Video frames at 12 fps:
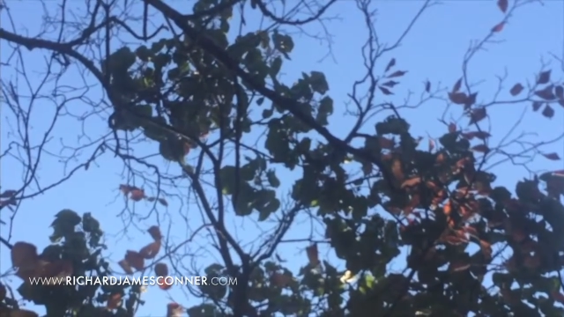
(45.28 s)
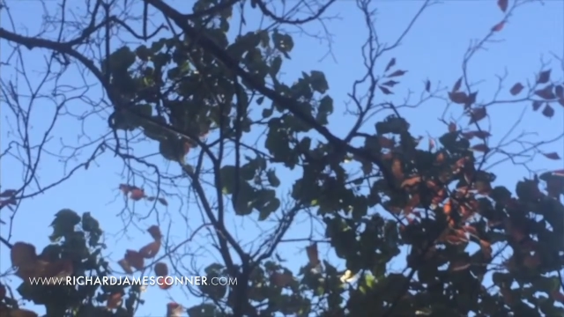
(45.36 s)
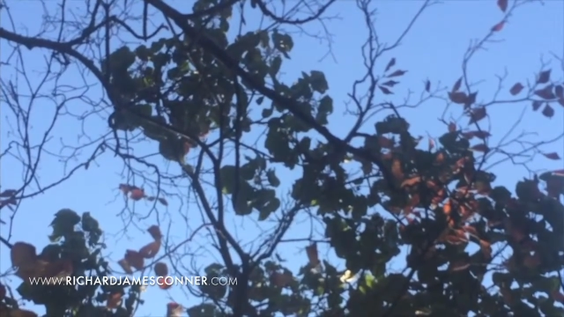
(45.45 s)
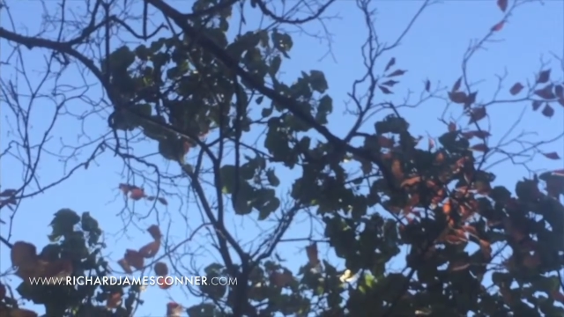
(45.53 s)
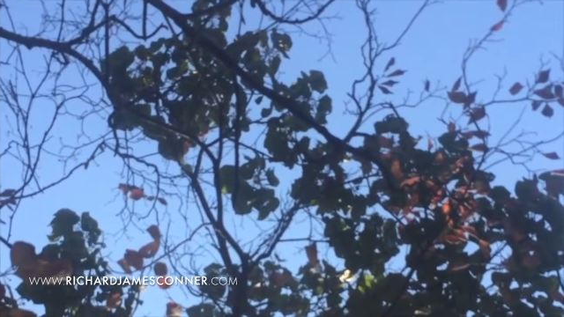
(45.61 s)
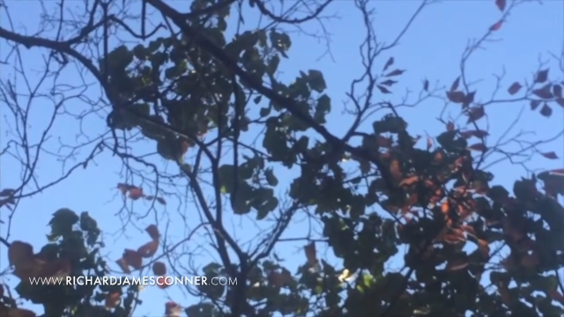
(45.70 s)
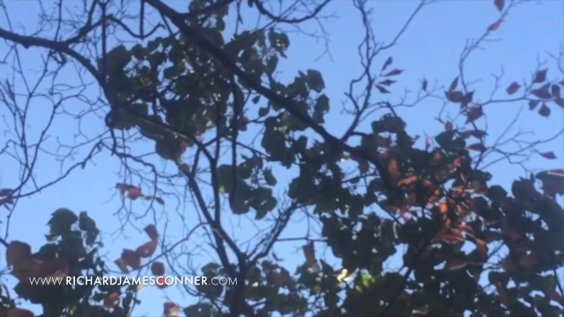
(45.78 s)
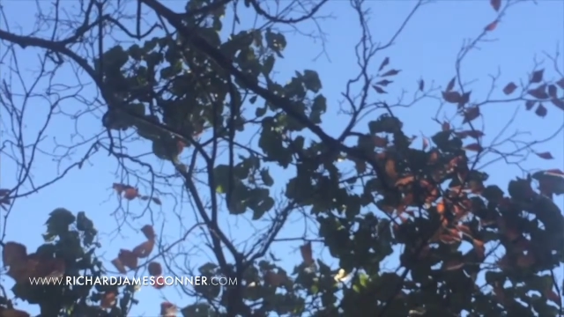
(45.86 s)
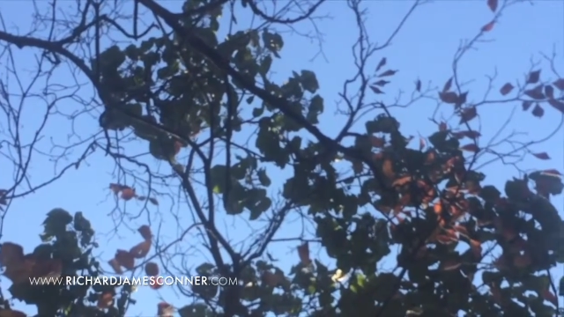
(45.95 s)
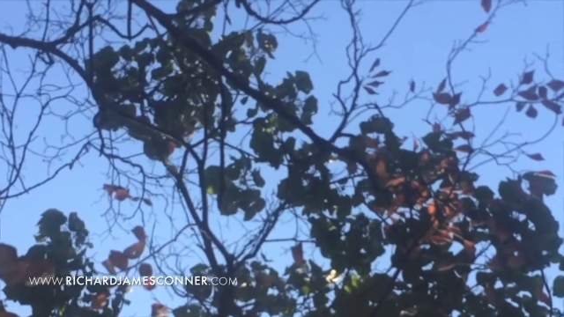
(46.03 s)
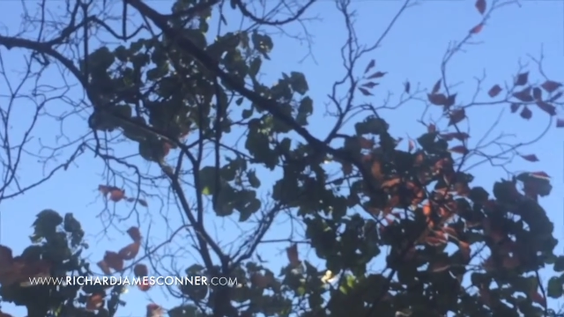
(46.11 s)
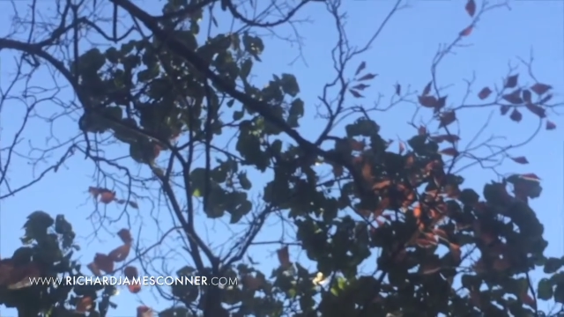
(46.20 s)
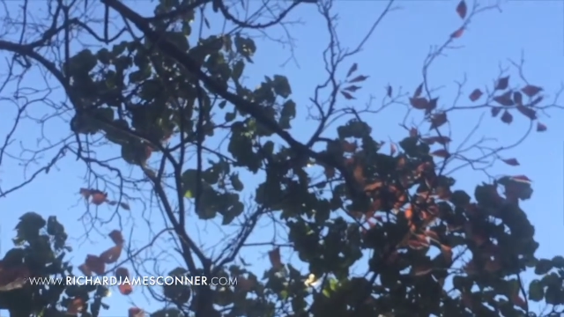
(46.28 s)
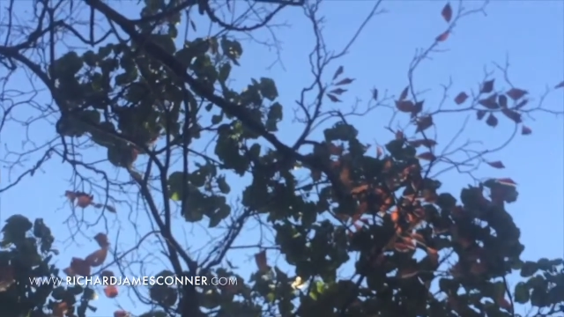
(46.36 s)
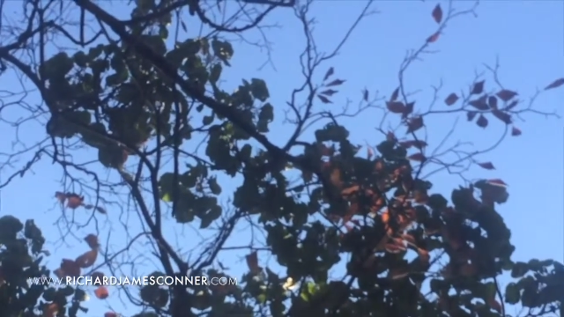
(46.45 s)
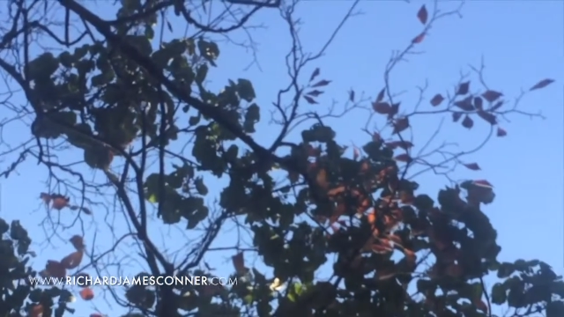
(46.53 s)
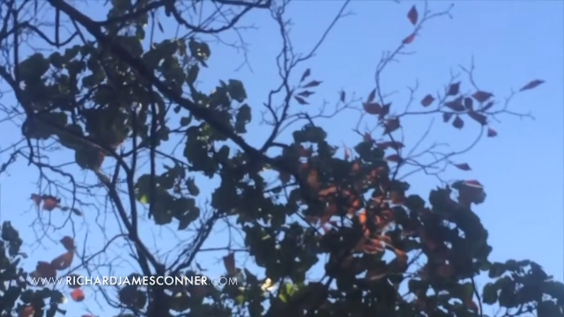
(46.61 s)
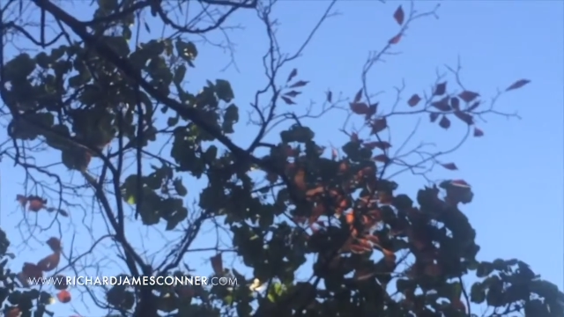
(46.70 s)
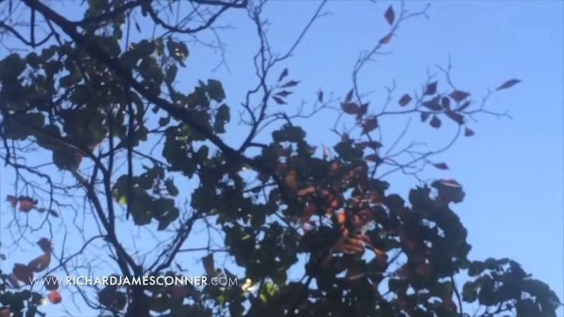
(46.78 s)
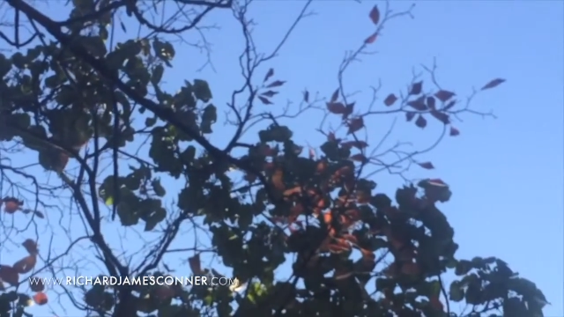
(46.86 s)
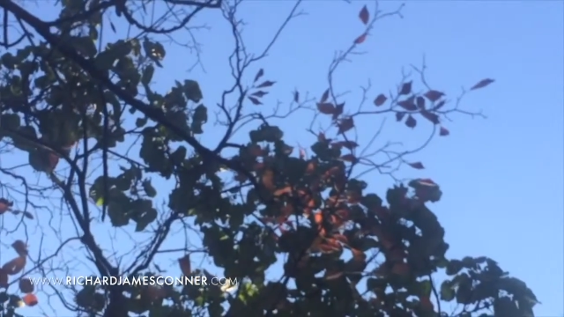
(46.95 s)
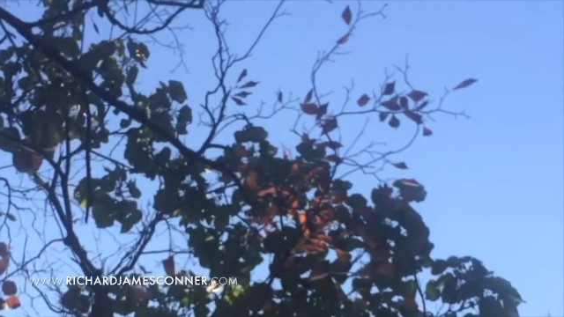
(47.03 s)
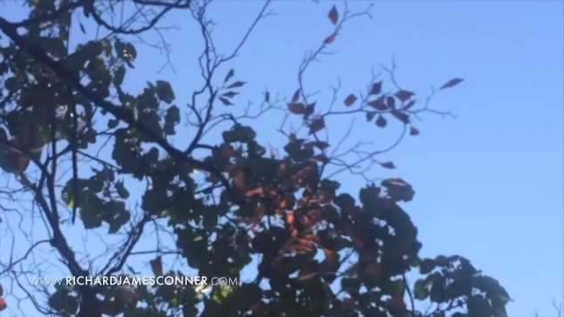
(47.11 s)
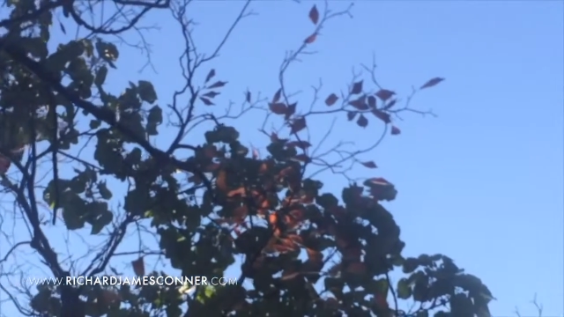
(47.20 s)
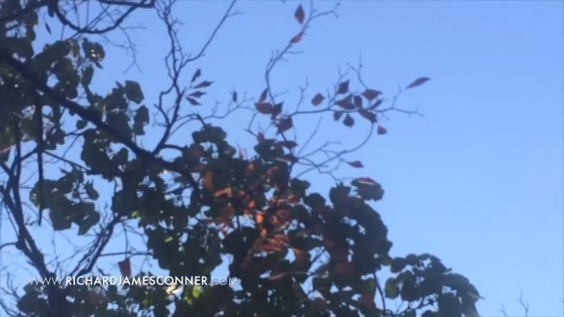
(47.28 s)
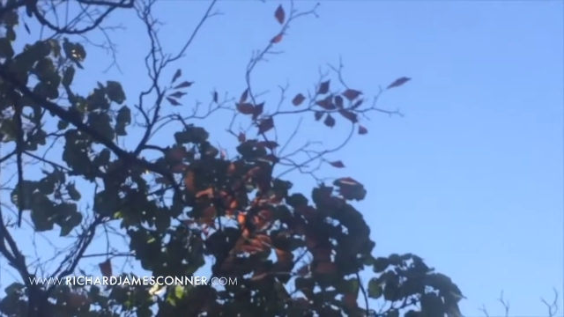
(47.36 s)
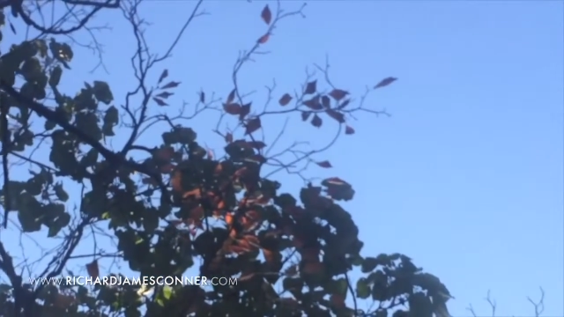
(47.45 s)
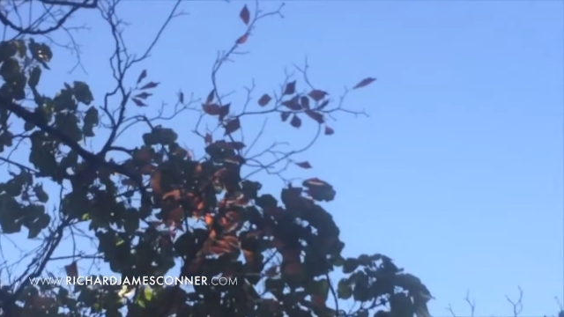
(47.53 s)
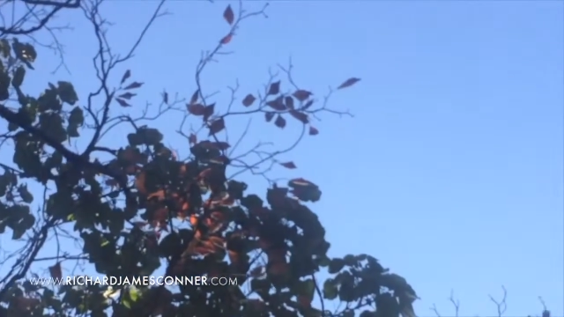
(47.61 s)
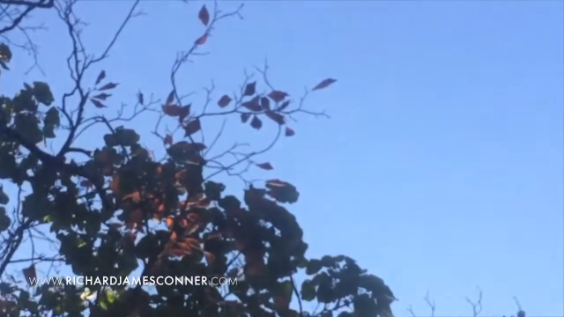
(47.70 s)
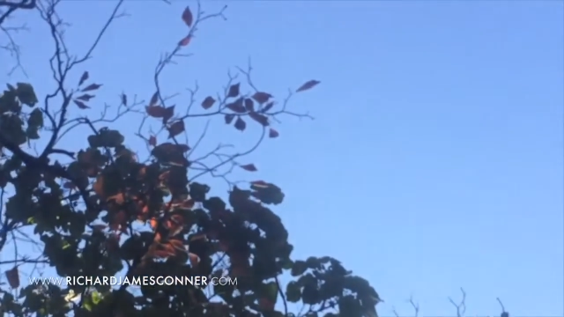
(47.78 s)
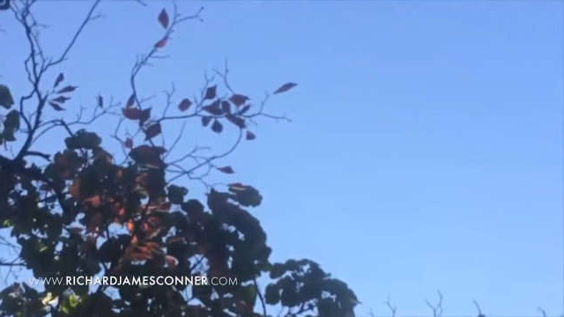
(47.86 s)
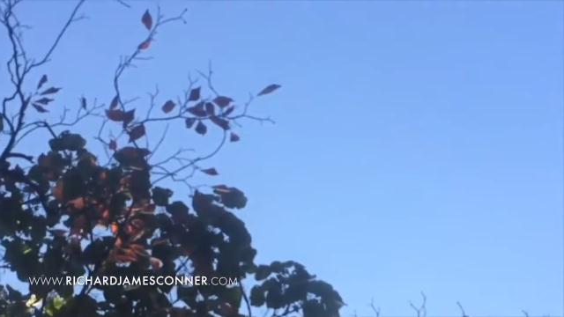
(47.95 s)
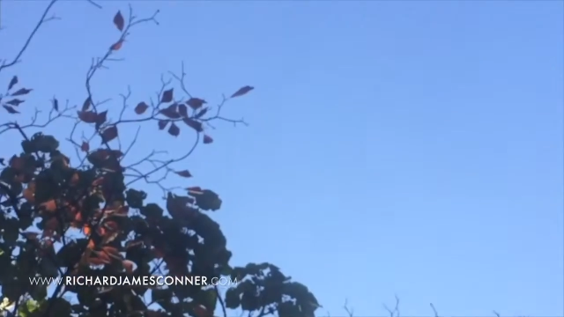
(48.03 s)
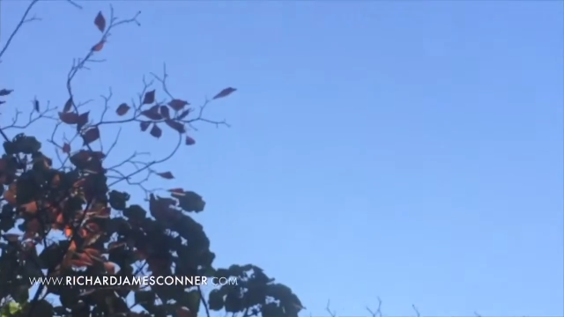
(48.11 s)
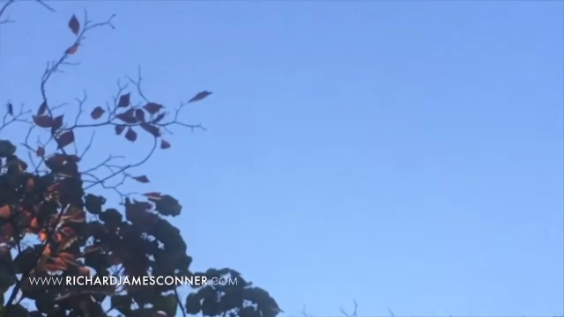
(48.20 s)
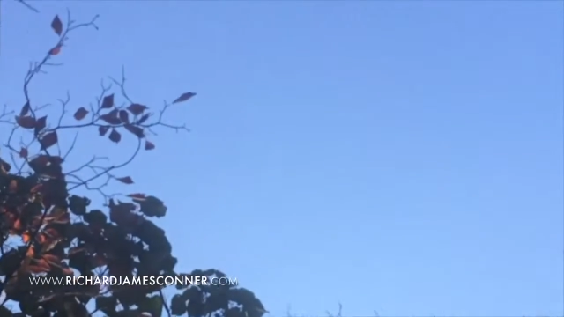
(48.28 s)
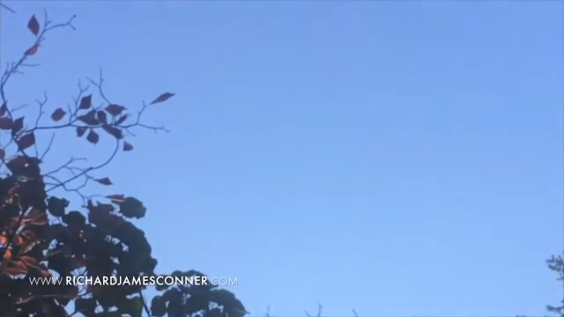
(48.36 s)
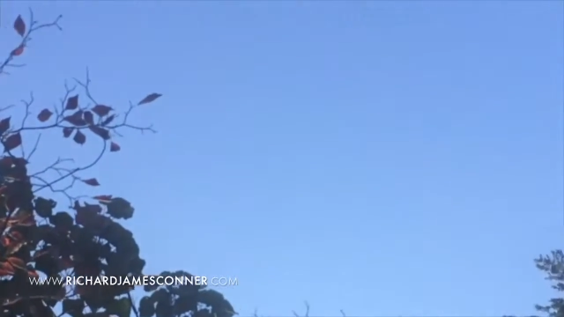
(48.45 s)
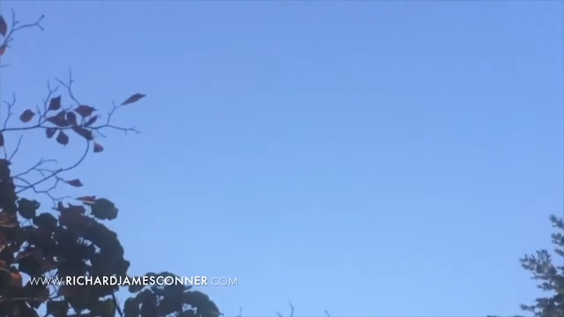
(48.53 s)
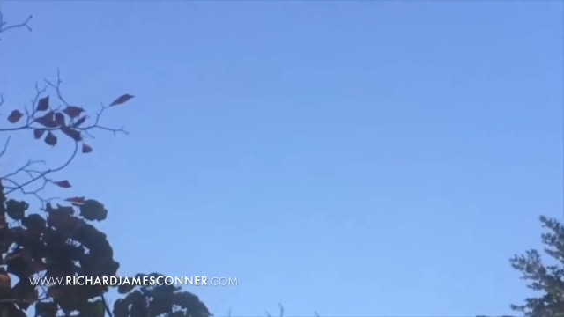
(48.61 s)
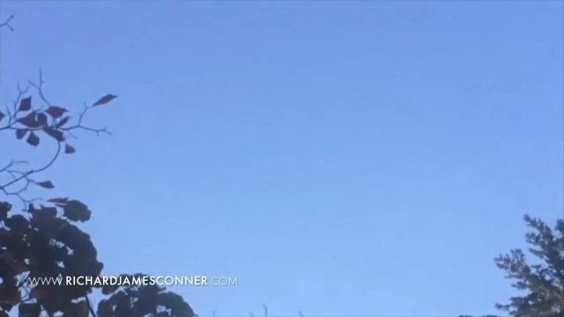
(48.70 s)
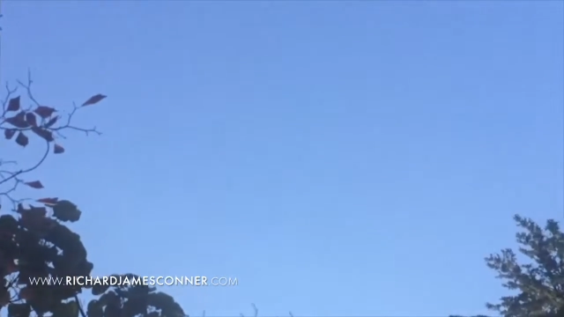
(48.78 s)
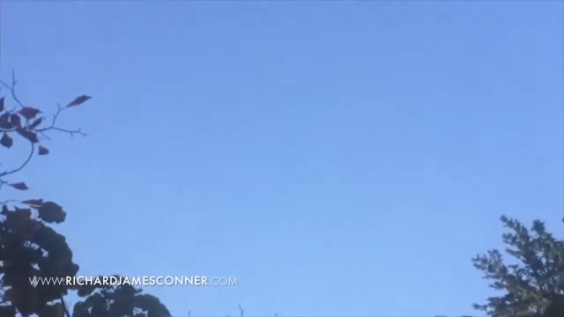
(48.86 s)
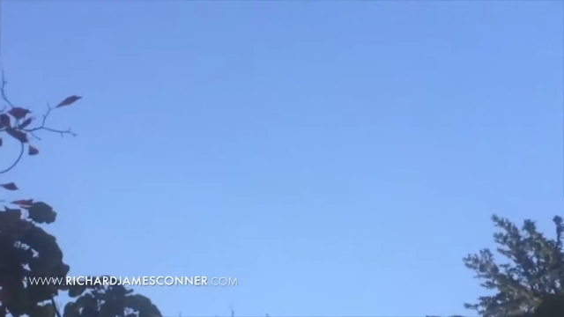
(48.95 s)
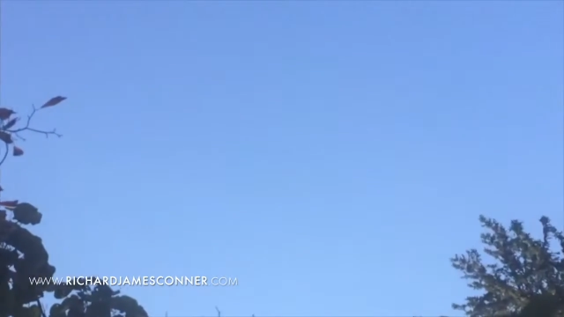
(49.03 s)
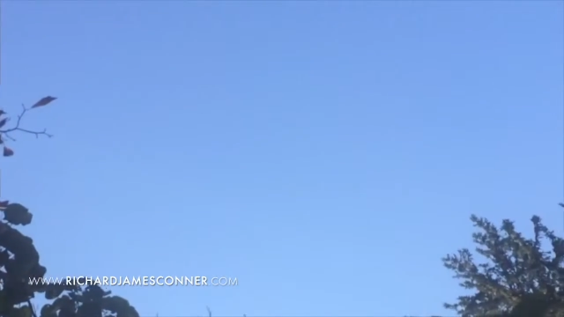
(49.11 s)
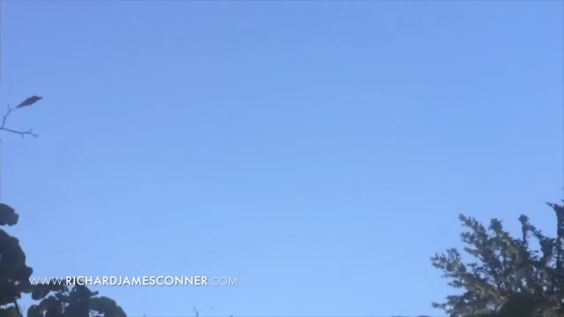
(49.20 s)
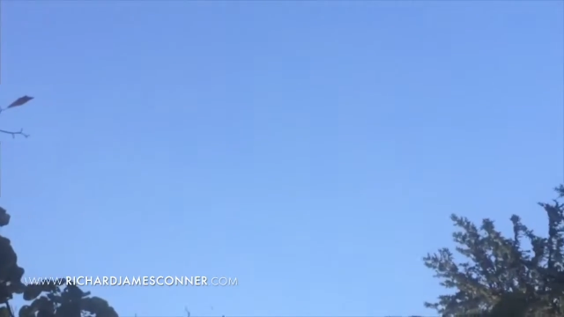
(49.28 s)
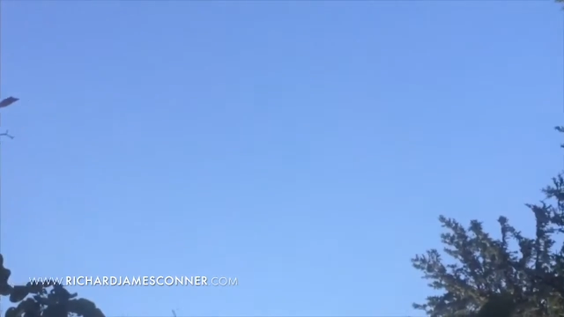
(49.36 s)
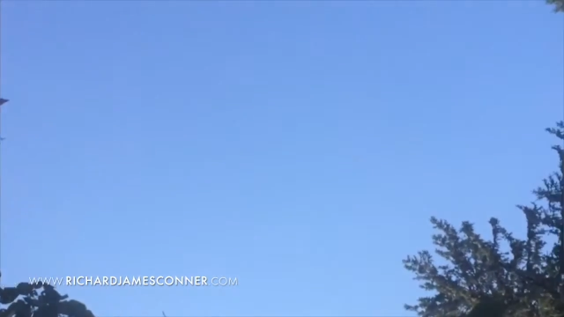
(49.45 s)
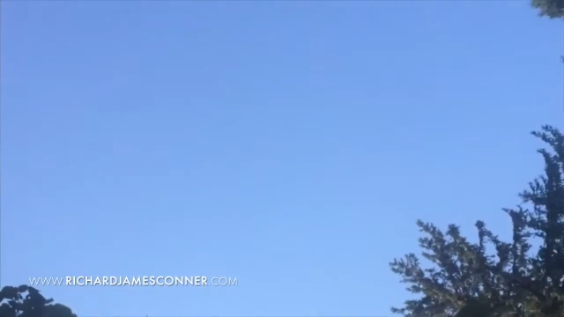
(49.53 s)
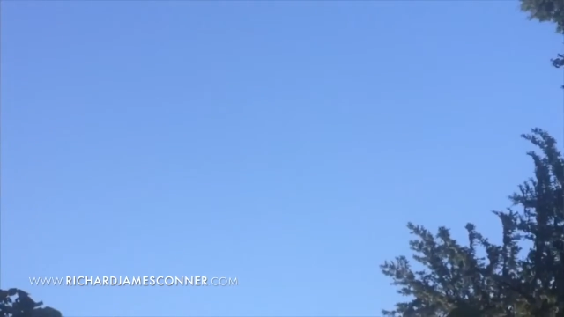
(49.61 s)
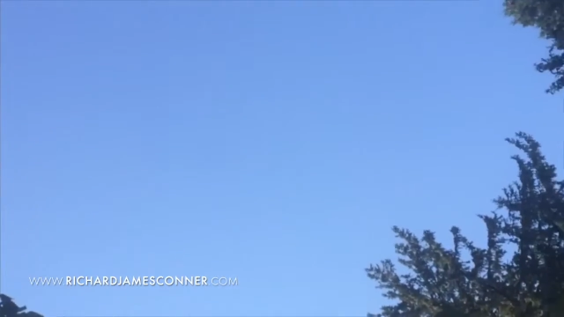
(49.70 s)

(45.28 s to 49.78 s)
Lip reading: No face is visible, so there are no lips to read.